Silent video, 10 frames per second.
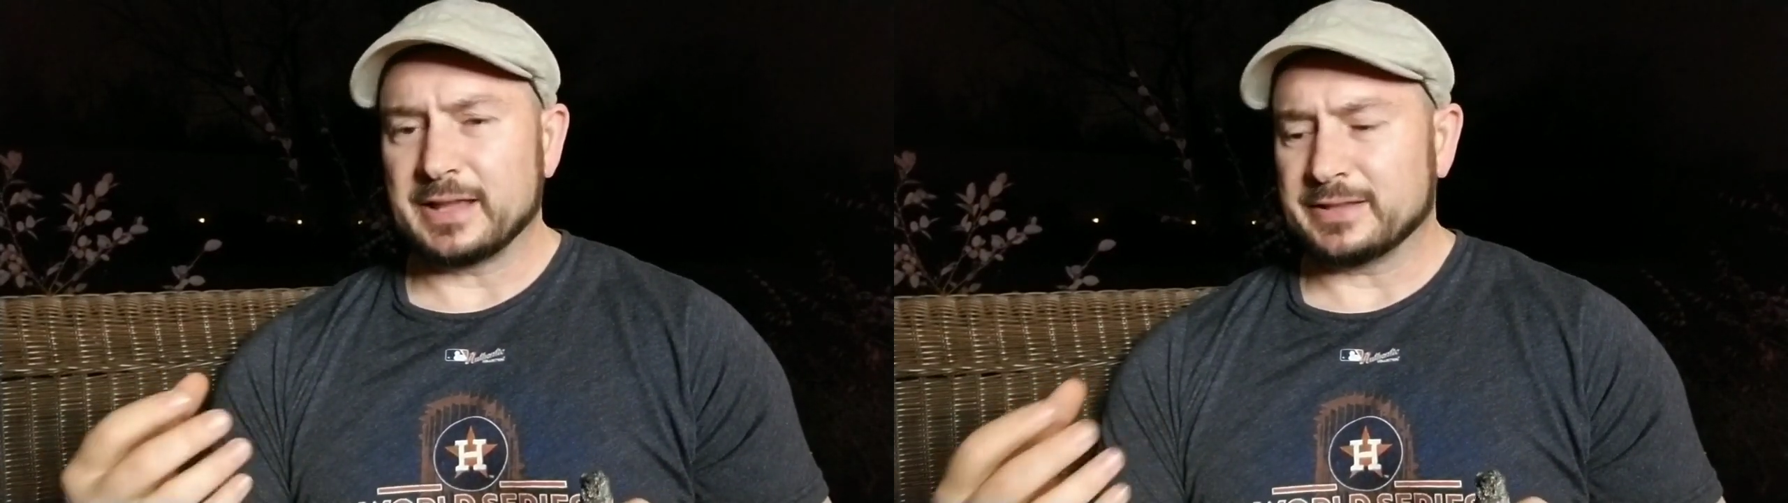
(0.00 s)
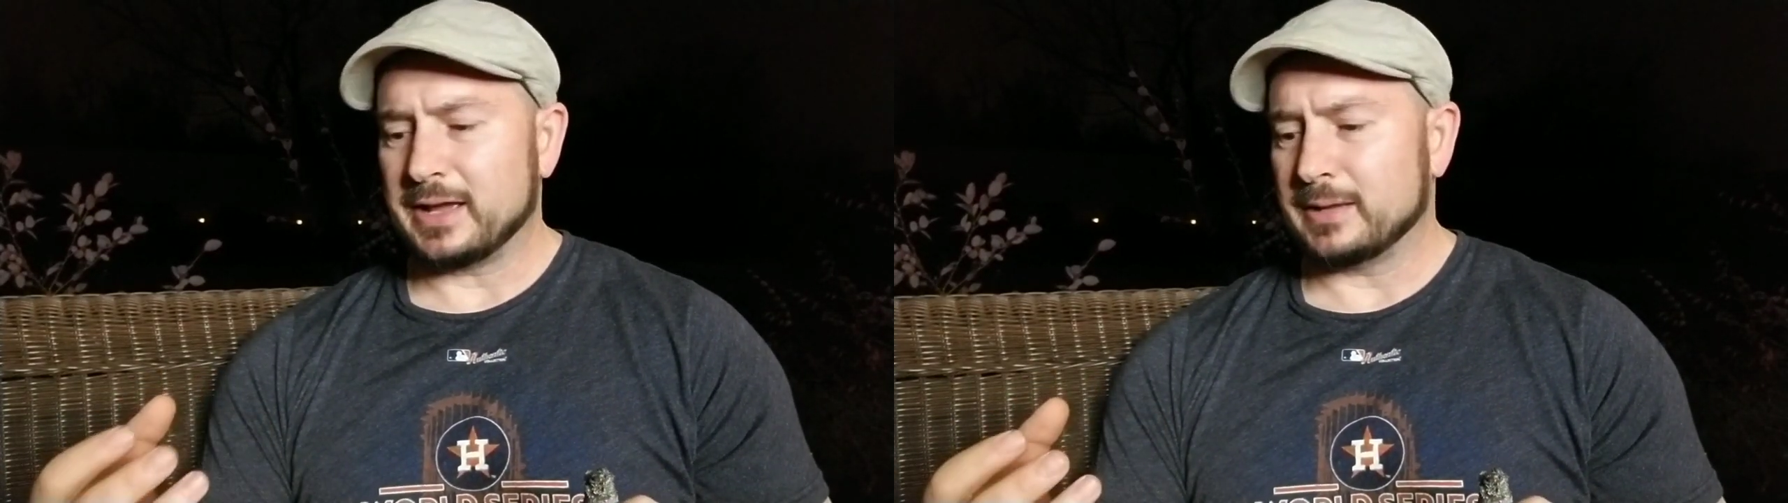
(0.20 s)

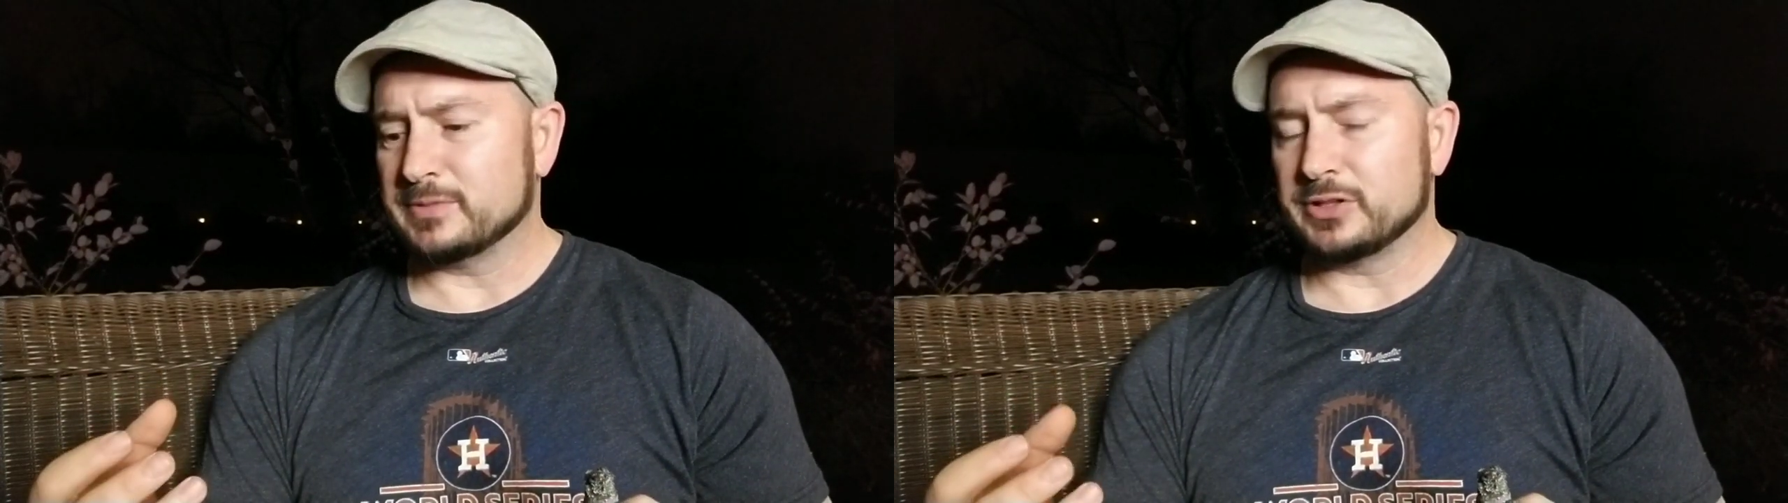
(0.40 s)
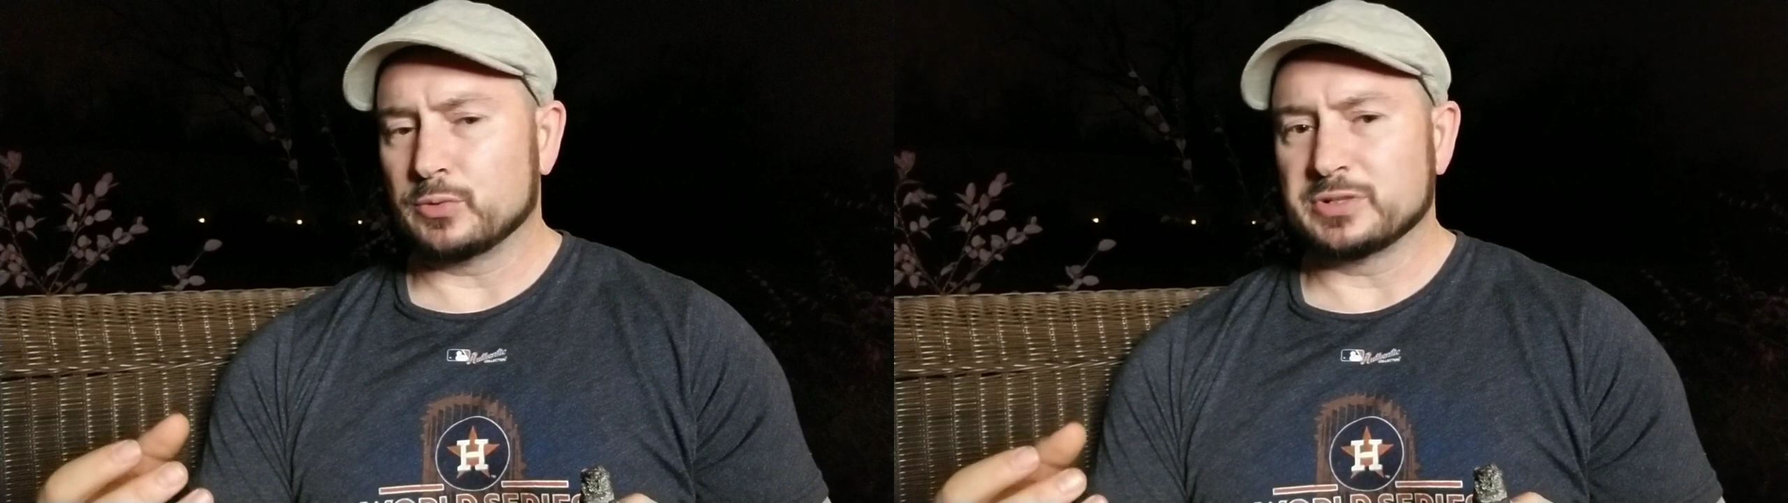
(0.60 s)
At
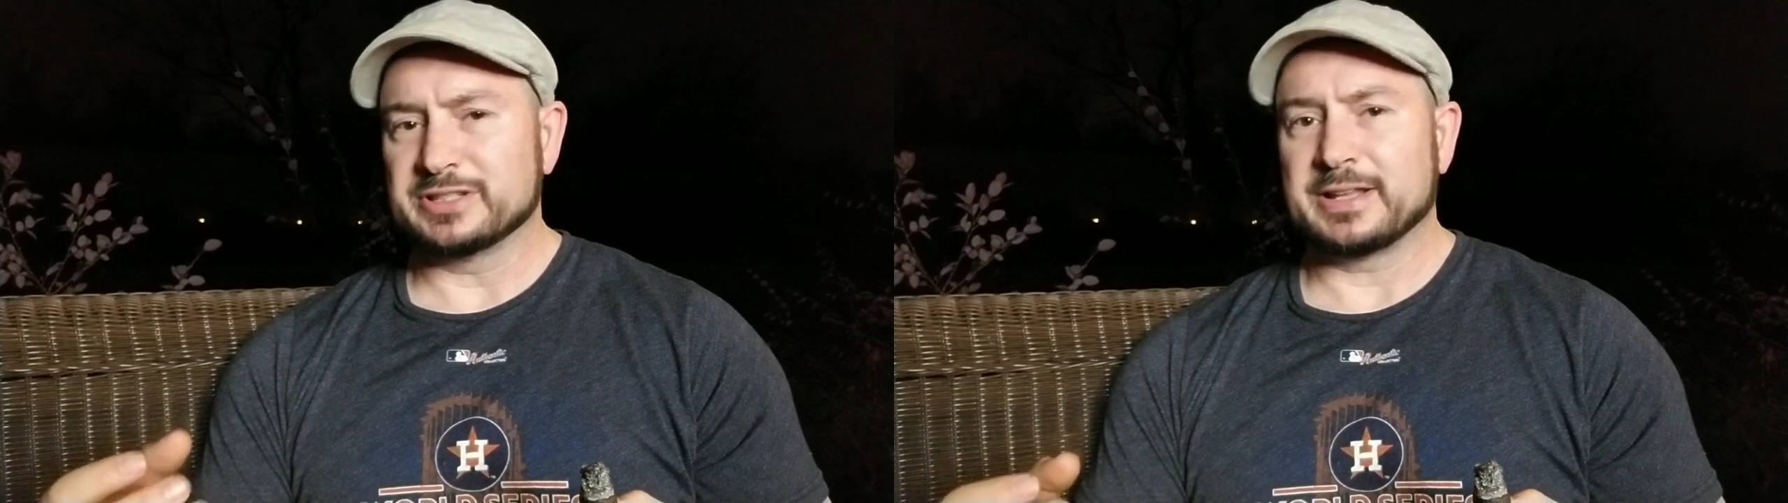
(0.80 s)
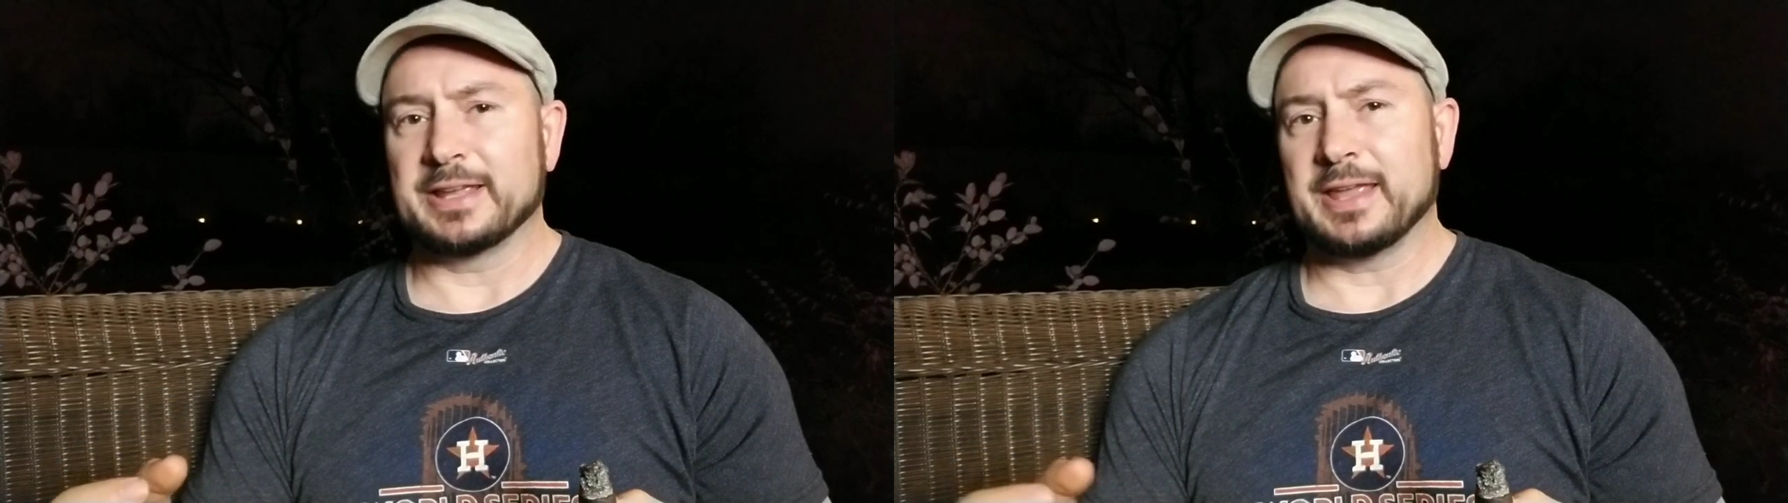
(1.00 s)
times there was like